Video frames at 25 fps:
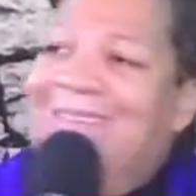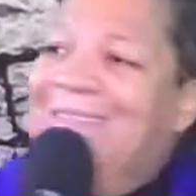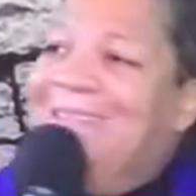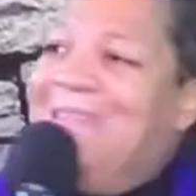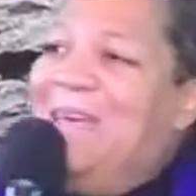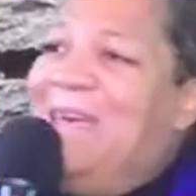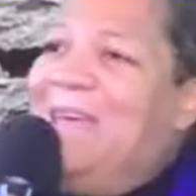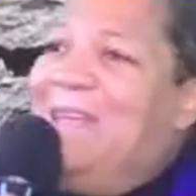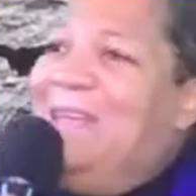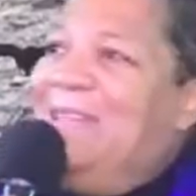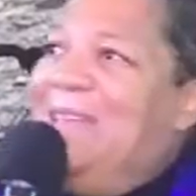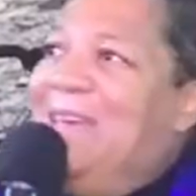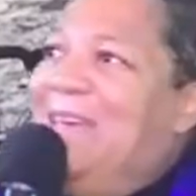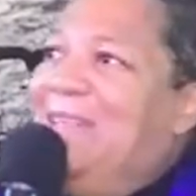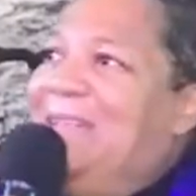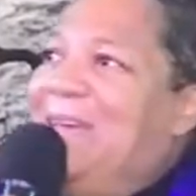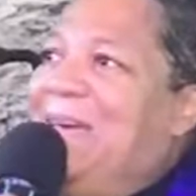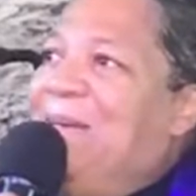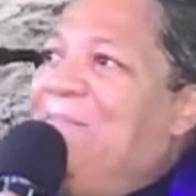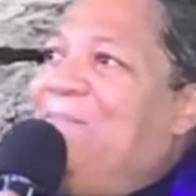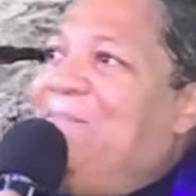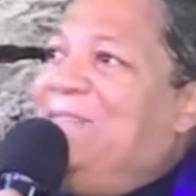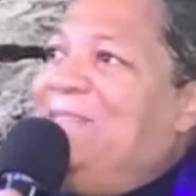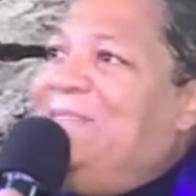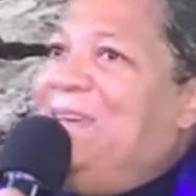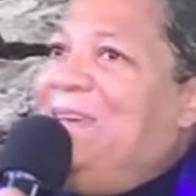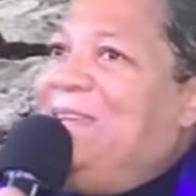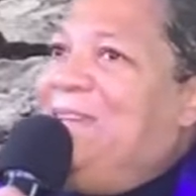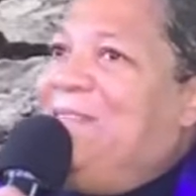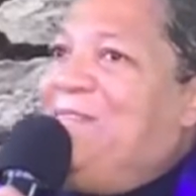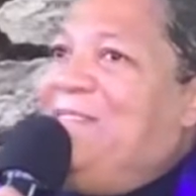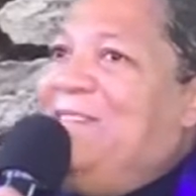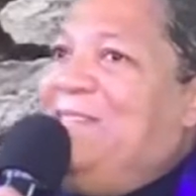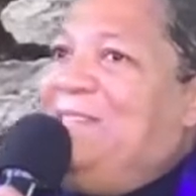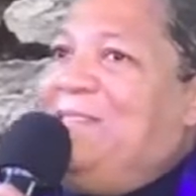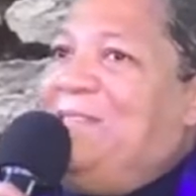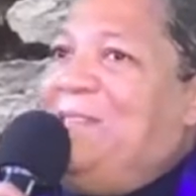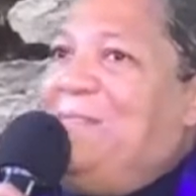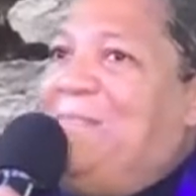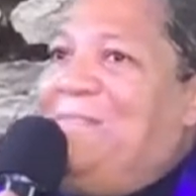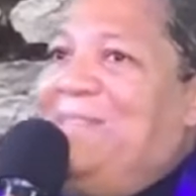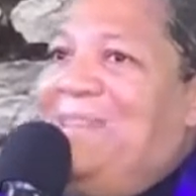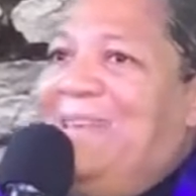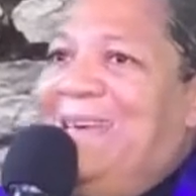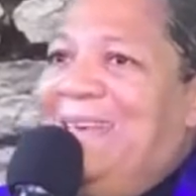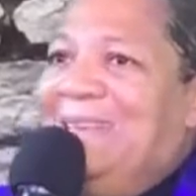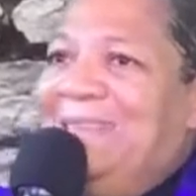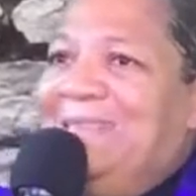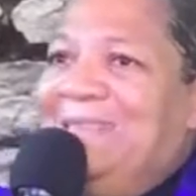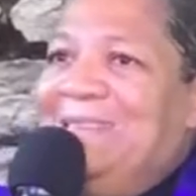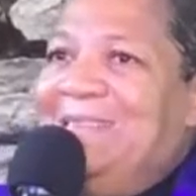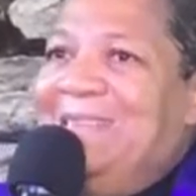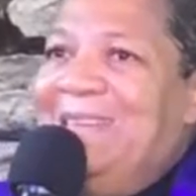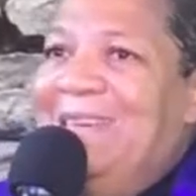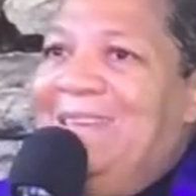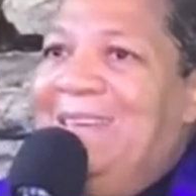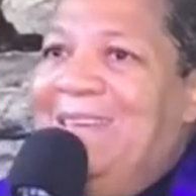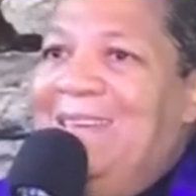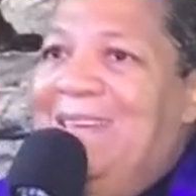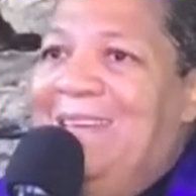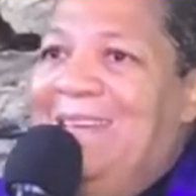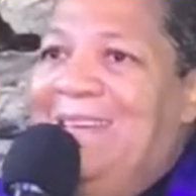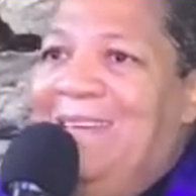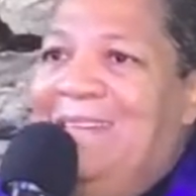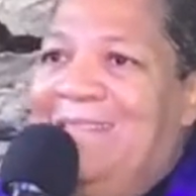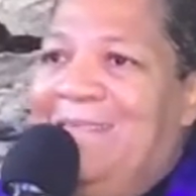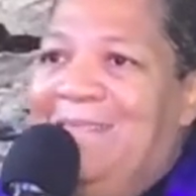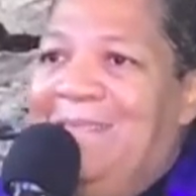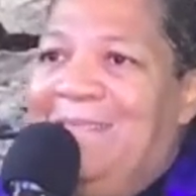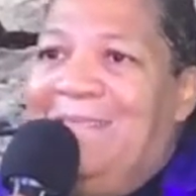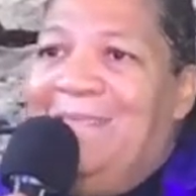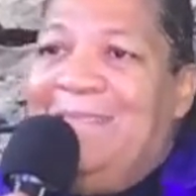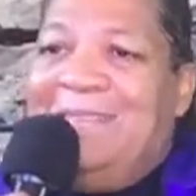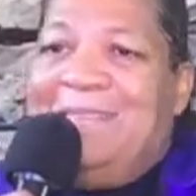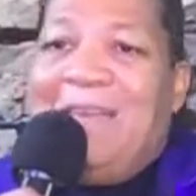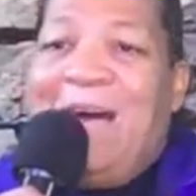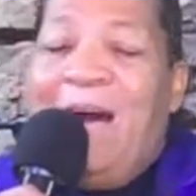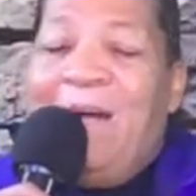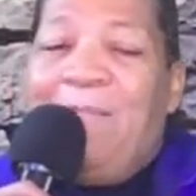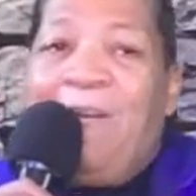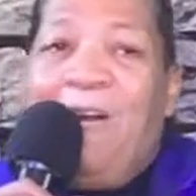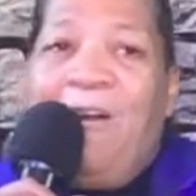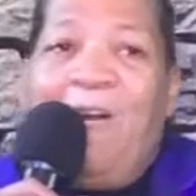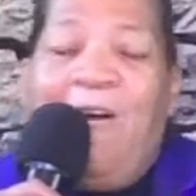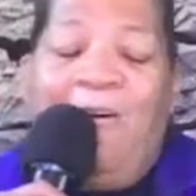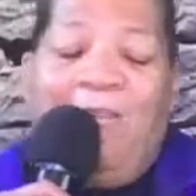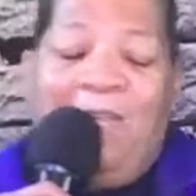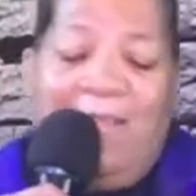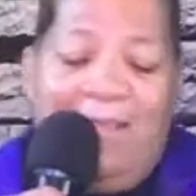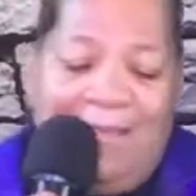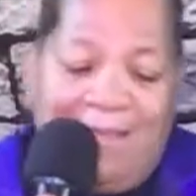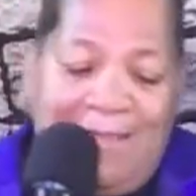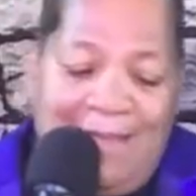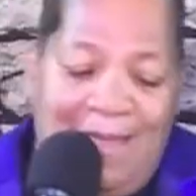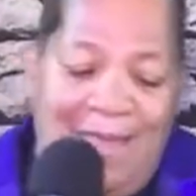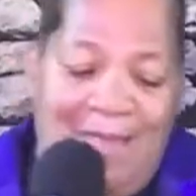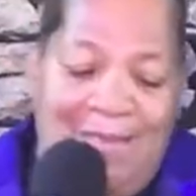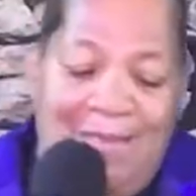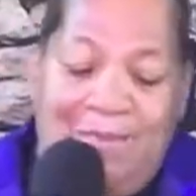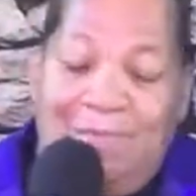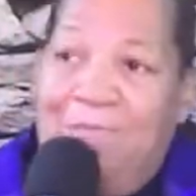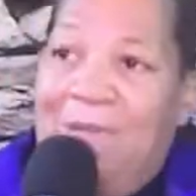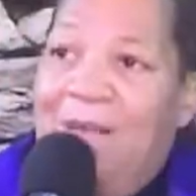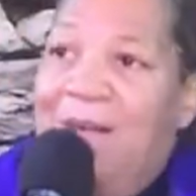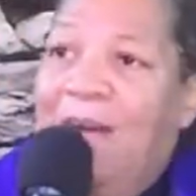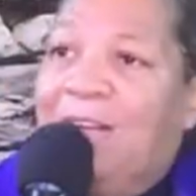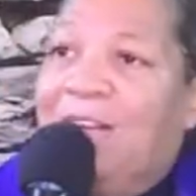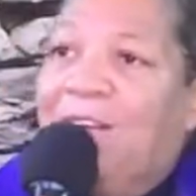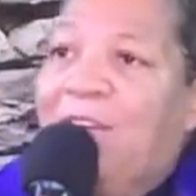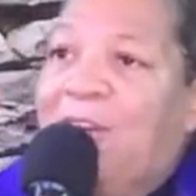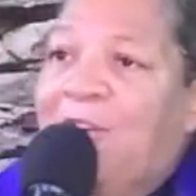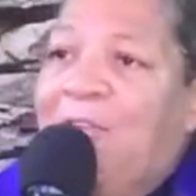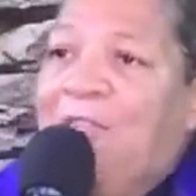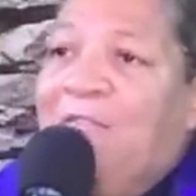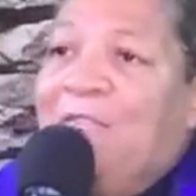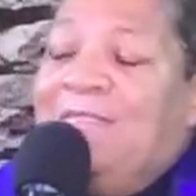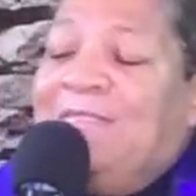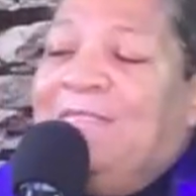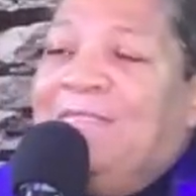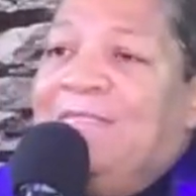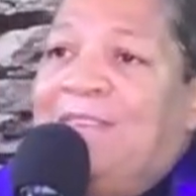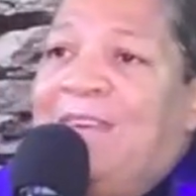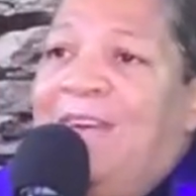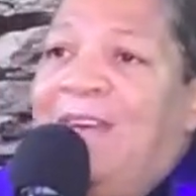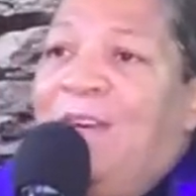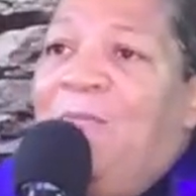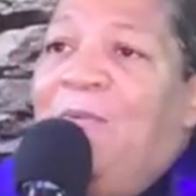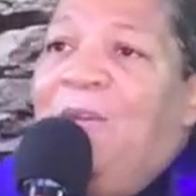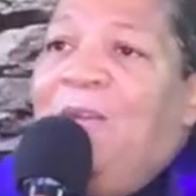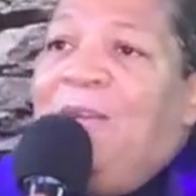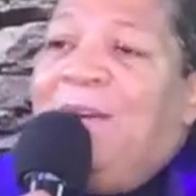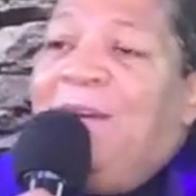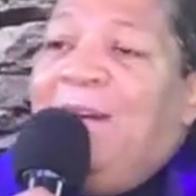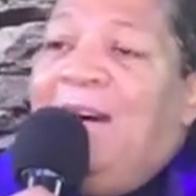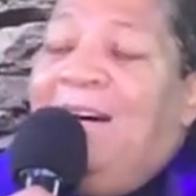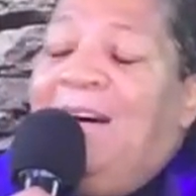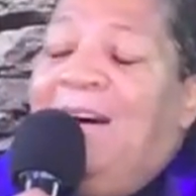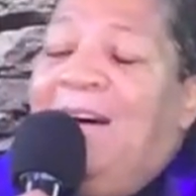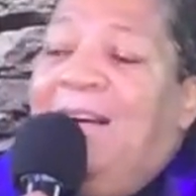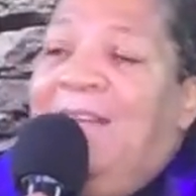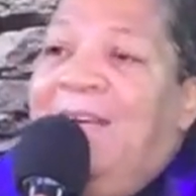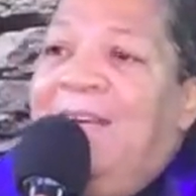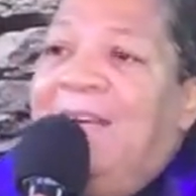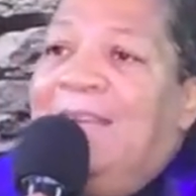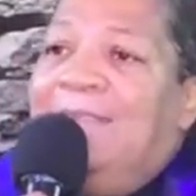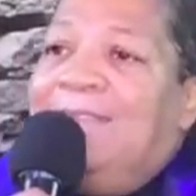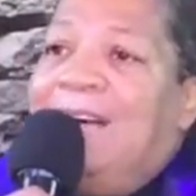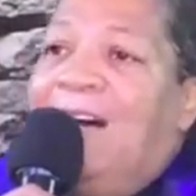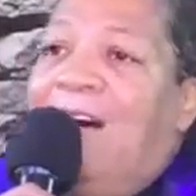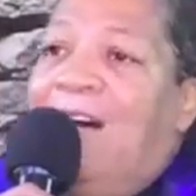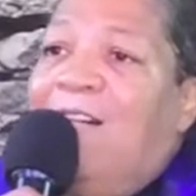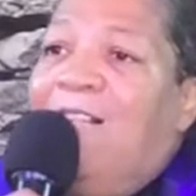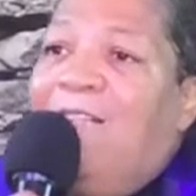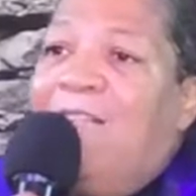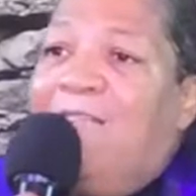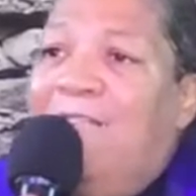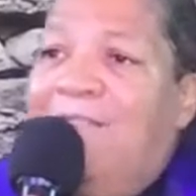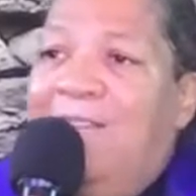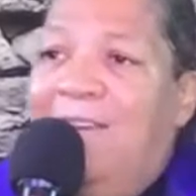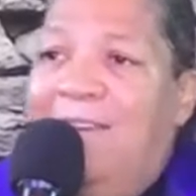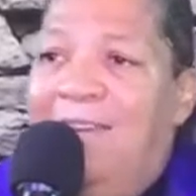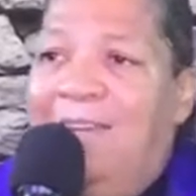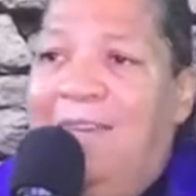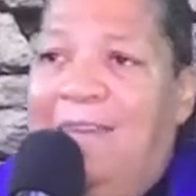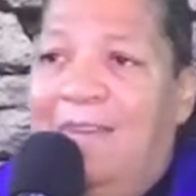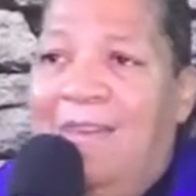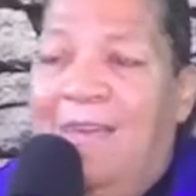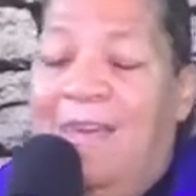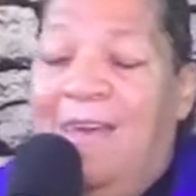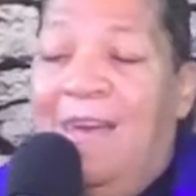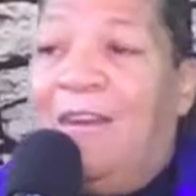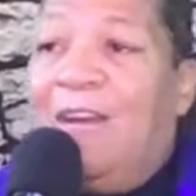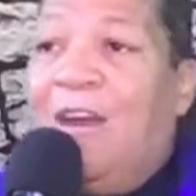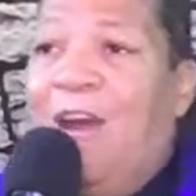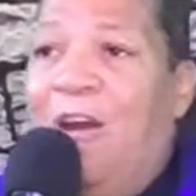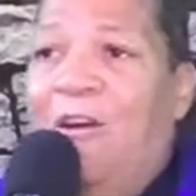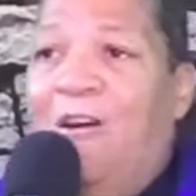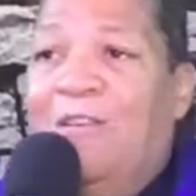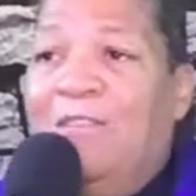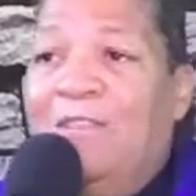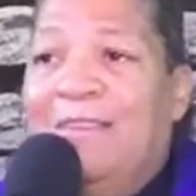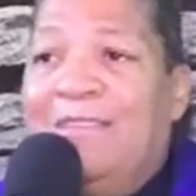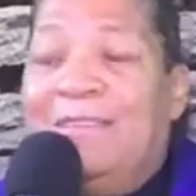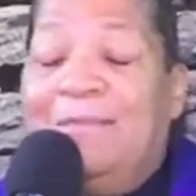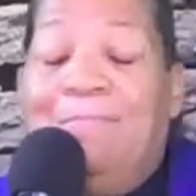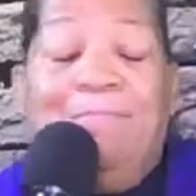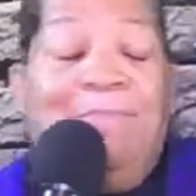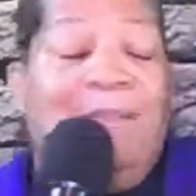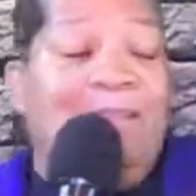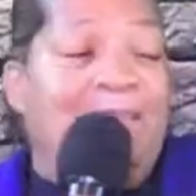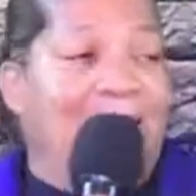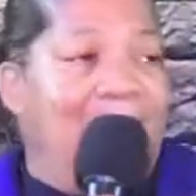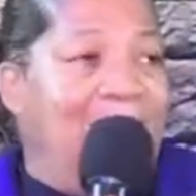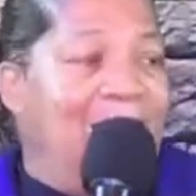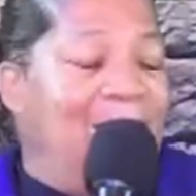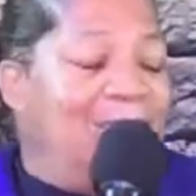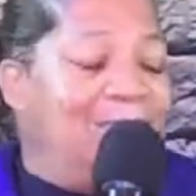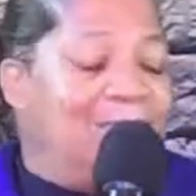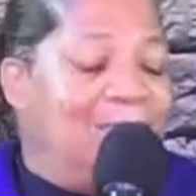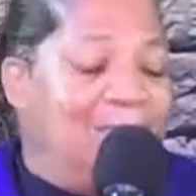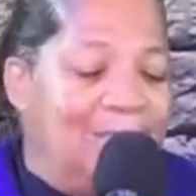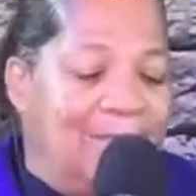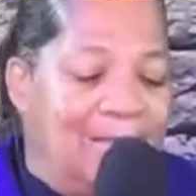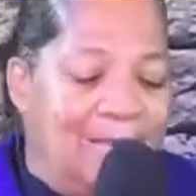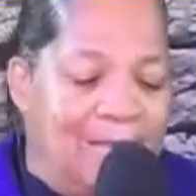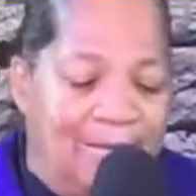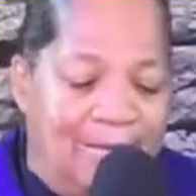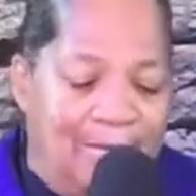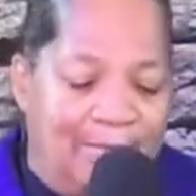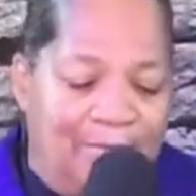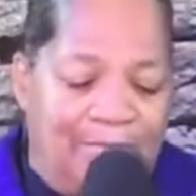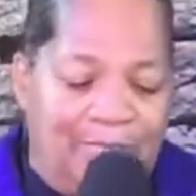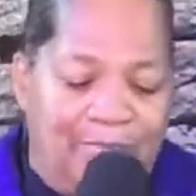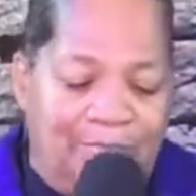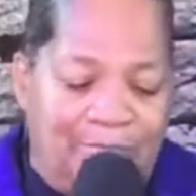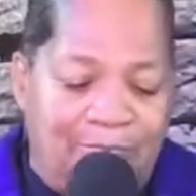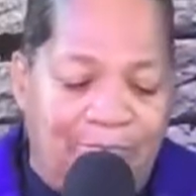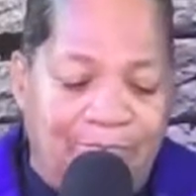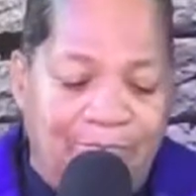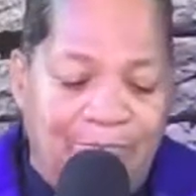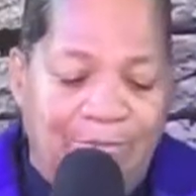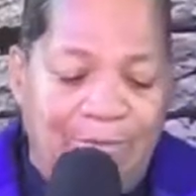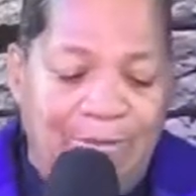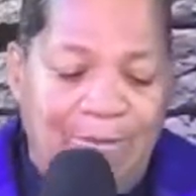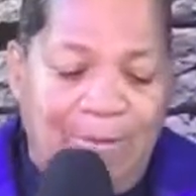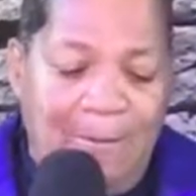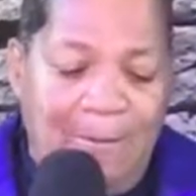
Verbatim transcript: That, that, that generational blessing. Stop calling things curse when God has already called us blessed.